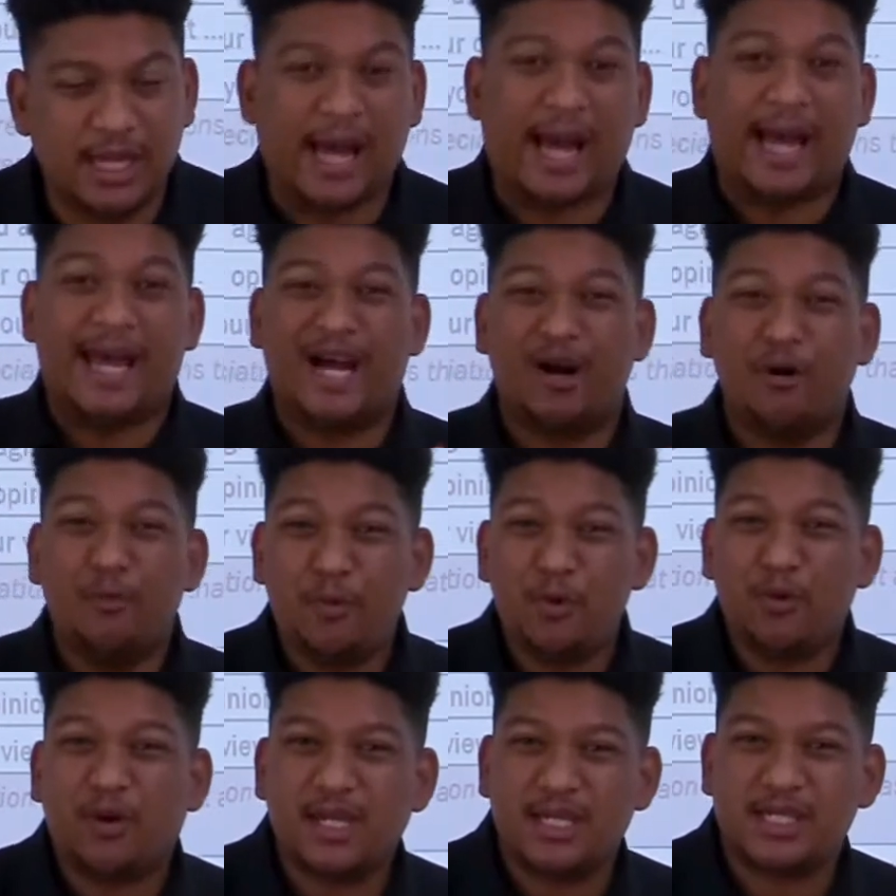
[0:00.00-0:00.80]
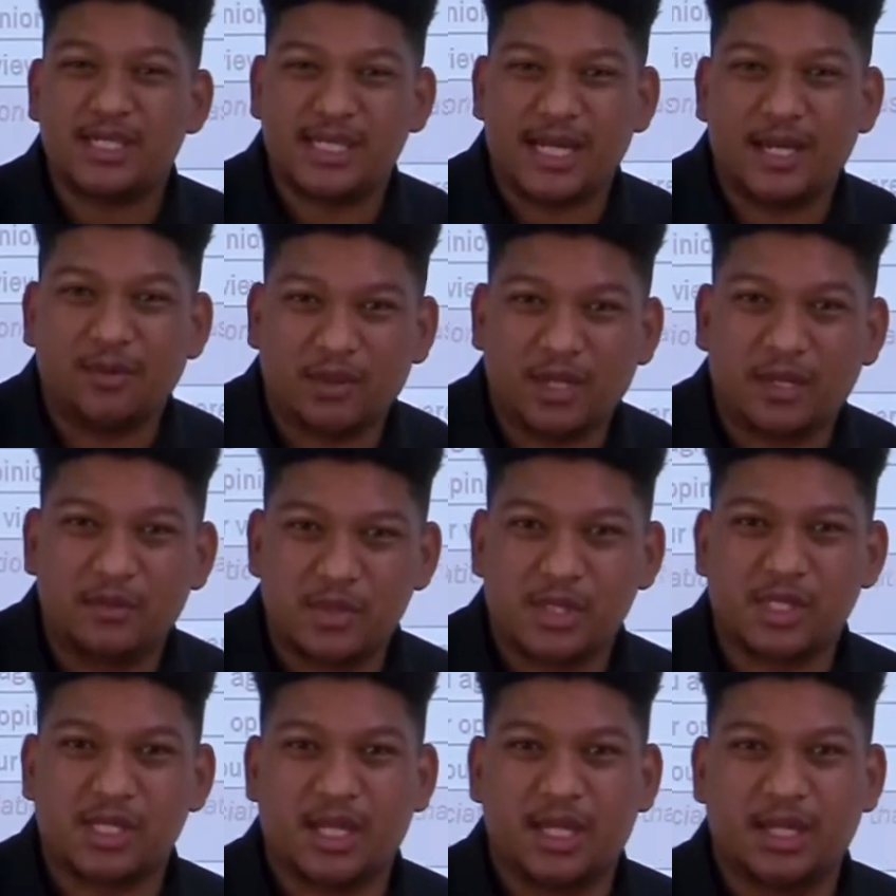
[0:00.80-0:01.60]
I hope you understand what I'm
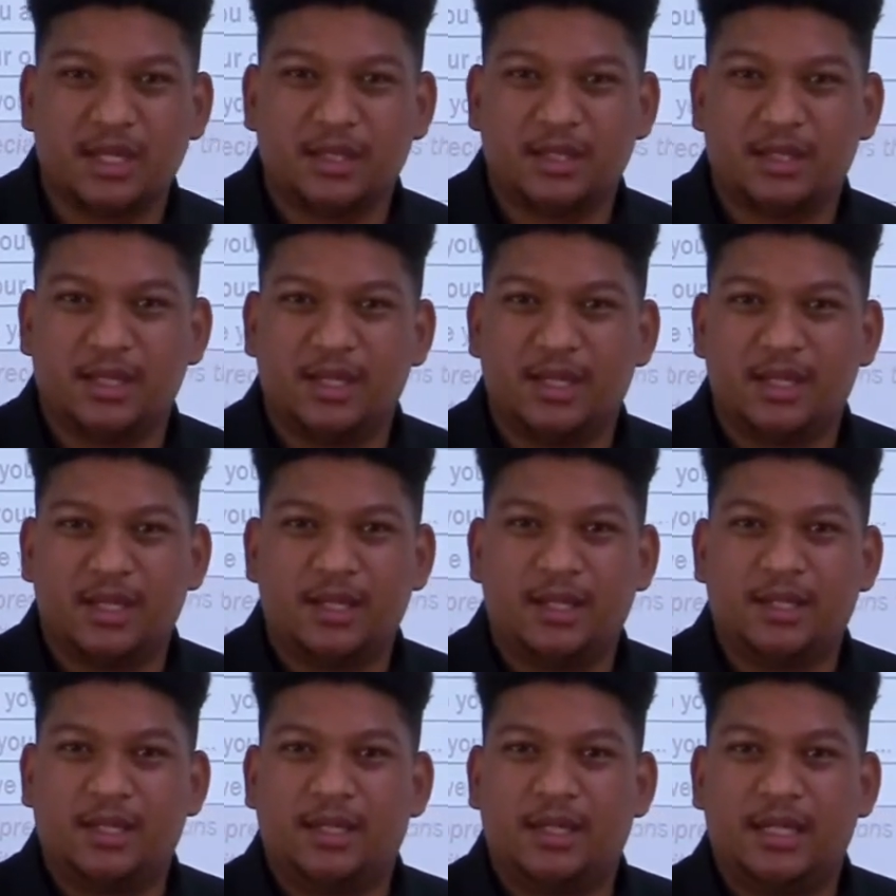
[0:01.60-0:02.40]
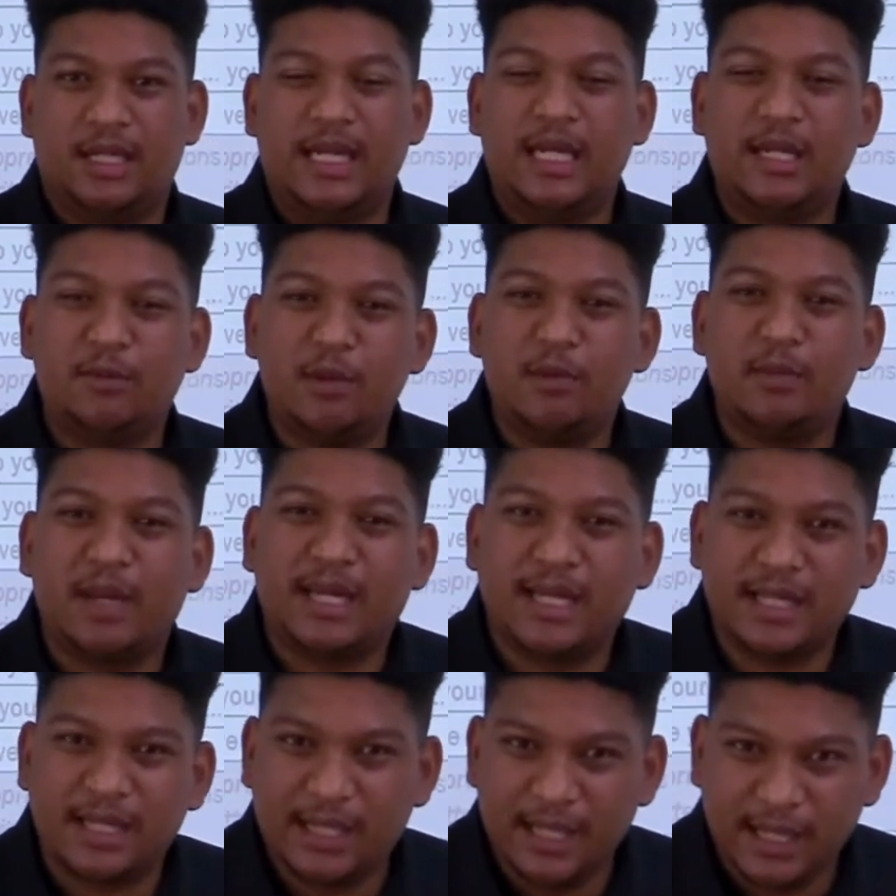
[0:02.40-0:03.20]
saying. Let me
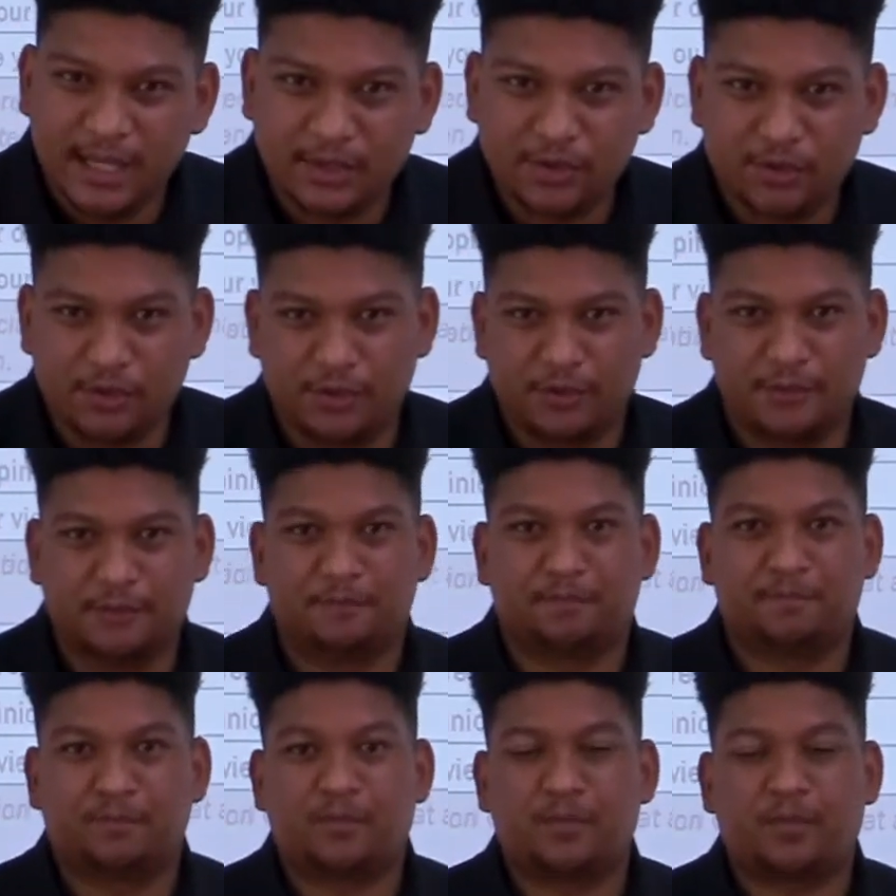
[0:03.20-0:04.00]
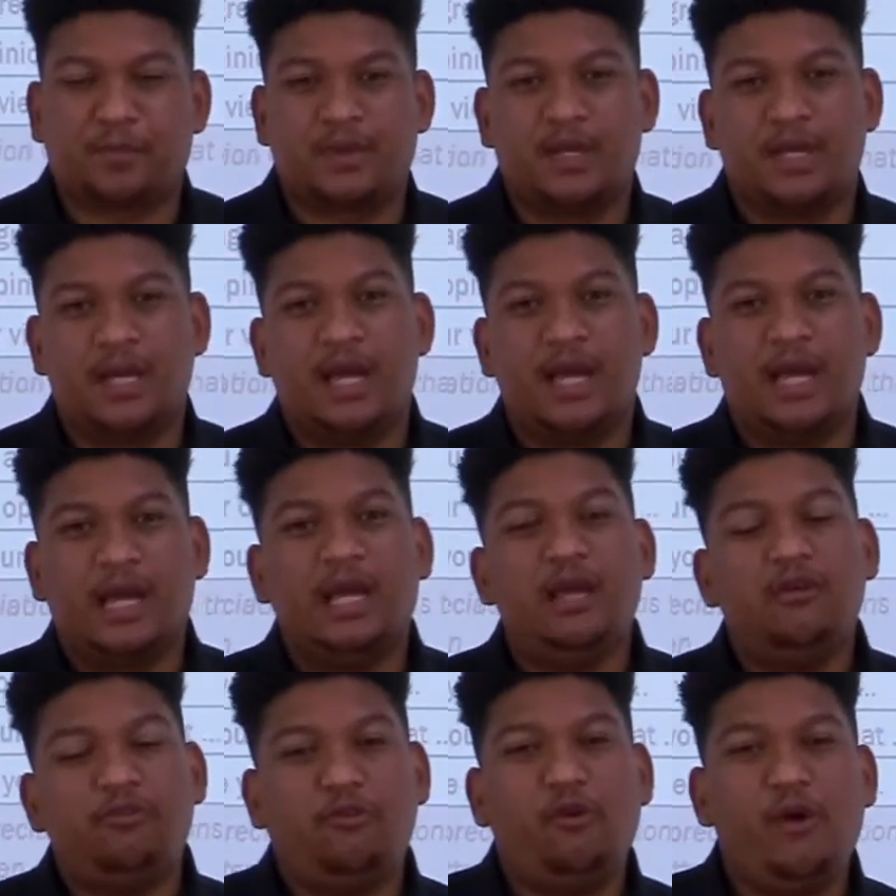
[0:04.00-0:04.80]
make it clear to you.
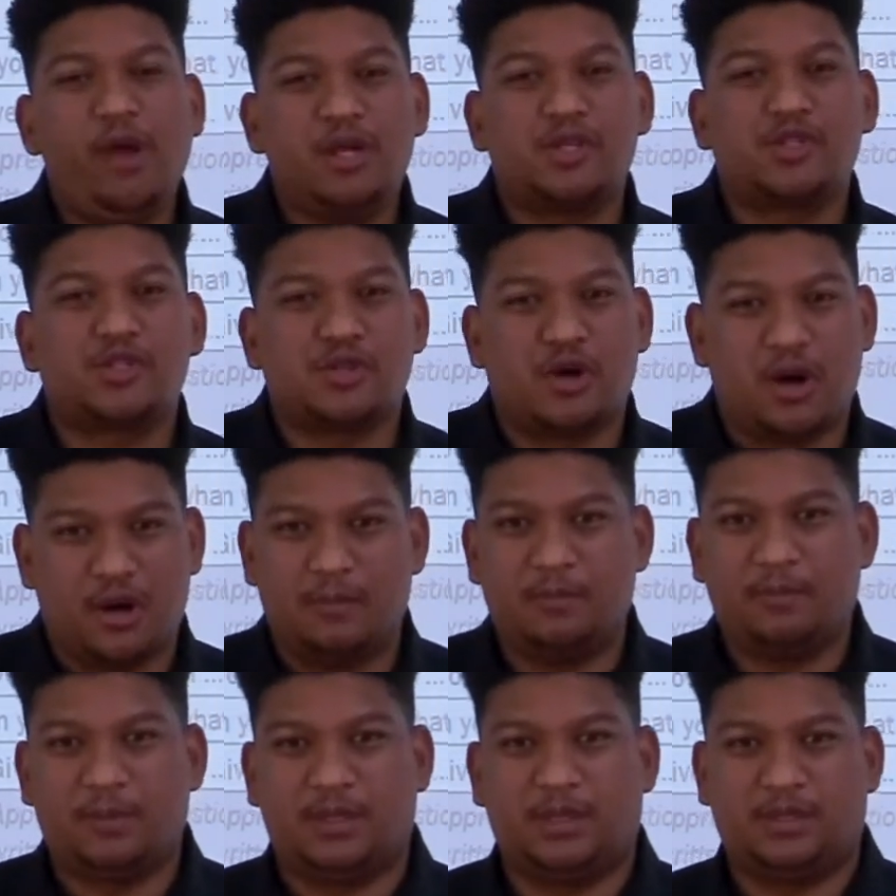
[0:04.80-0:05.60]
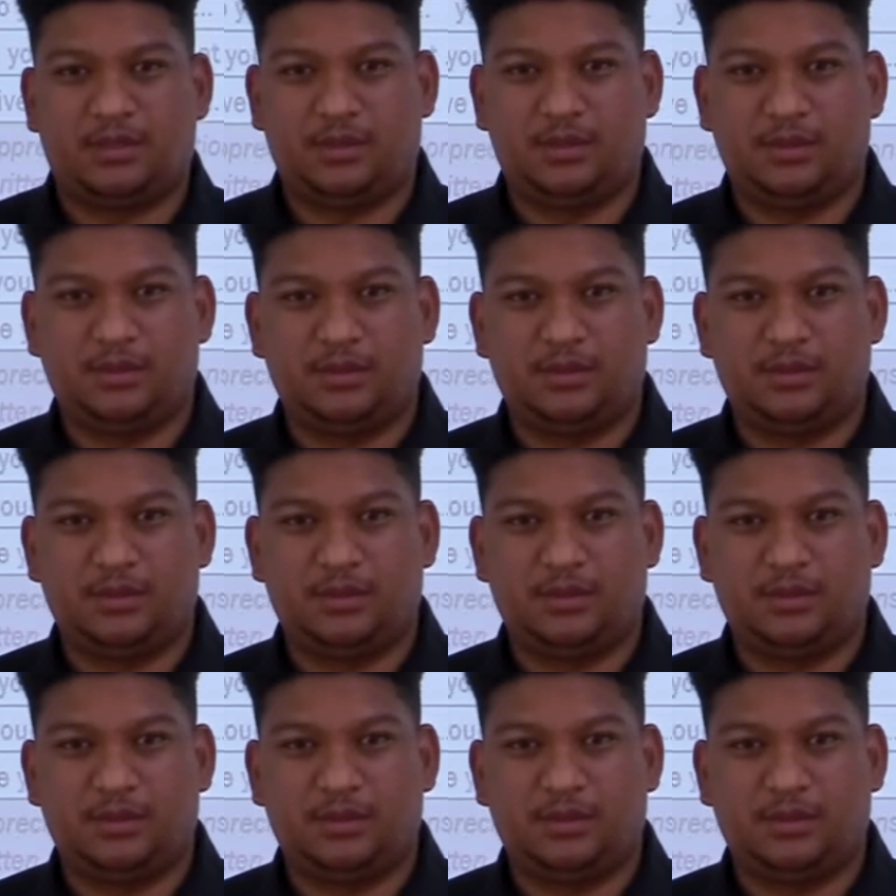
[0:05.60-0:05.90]
If, for example,